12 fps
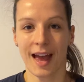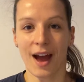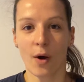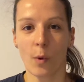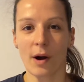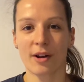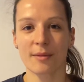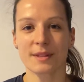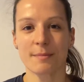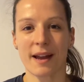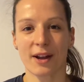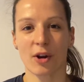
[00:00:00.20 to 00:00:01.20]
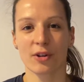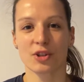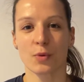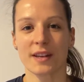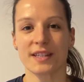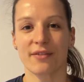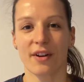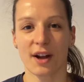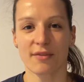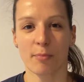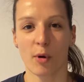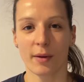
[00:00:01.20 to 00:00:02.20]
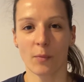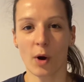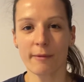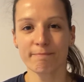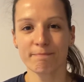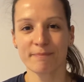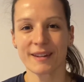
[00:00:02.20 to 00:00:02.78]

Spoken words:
Welcome to MetCon 25.1.